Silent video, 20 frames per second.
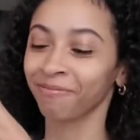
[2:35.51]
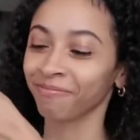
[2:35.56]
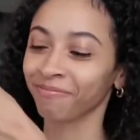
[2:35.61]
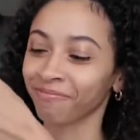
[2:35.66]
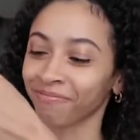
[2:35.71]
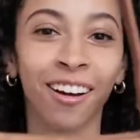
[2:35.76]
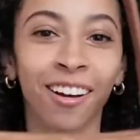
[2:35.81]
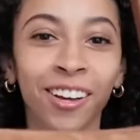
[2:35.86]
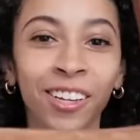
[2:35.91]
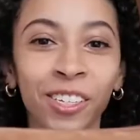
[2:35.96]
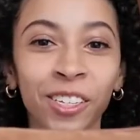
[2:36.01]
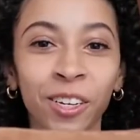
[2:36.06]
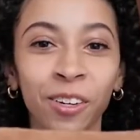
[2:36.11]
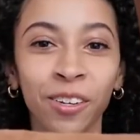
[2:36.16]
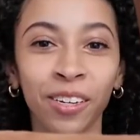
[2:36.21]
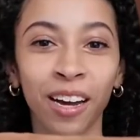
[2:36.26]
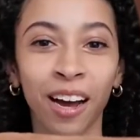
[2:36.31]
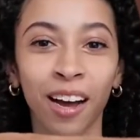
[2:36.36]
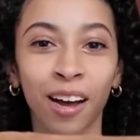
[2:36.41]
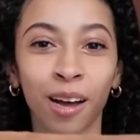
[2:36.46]
It also
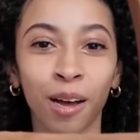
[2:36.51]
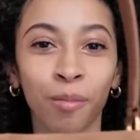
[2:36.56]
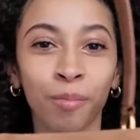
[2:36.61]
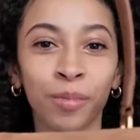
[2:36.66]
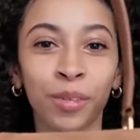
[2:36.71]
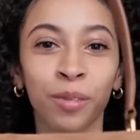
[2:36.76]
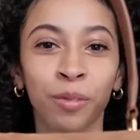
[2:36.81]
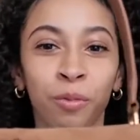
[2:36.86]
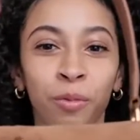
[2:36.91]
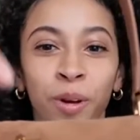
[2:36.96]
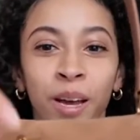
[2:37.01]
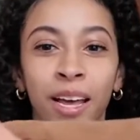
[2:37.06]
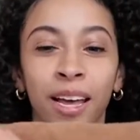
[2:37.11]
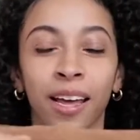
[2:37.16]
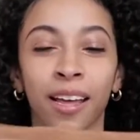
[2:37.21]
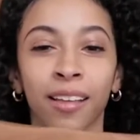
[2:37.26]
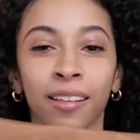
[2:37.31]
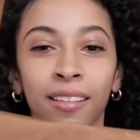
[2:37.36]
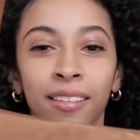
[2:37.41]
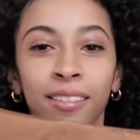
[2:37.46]
comes
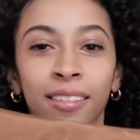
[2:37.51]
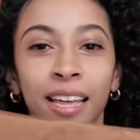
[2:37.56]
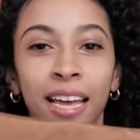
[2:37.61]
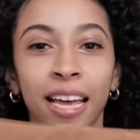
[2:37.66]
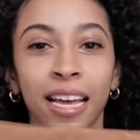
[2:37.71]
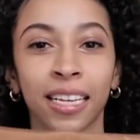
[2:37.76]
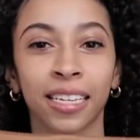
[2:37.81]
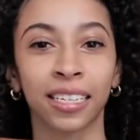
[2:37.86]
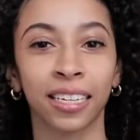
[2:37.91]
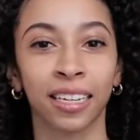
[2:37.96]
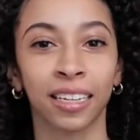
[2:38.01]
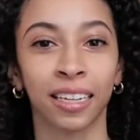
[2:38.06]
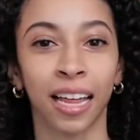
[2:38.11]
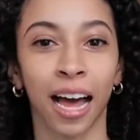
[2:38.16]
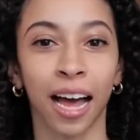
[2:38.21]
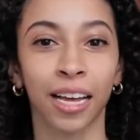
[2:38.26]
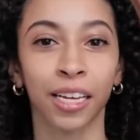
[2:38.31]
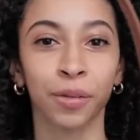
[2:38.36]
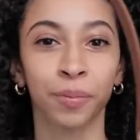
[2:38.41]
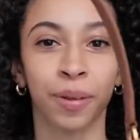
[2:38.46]
with this
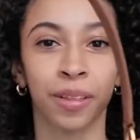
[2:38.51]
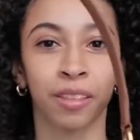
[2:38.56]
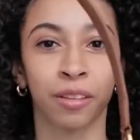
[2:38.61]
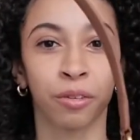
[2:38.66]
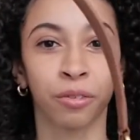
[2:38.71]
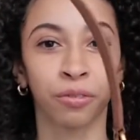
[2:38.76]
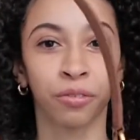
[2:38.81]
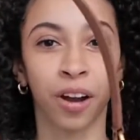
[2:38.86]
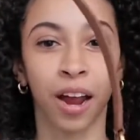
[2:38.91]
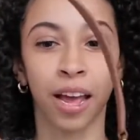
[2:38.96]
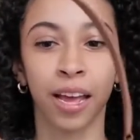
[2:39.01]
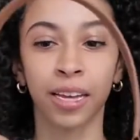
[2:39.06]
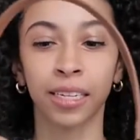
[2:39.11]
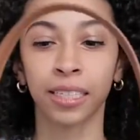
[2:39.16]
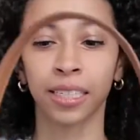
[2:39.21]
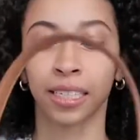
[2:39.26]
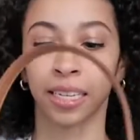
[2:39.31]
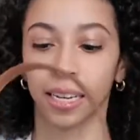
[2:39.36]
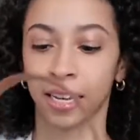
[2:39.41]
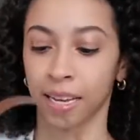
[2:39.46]
clasp in the
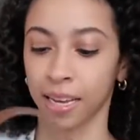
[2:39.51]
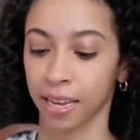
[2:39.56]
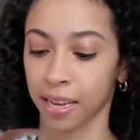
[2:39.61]
front.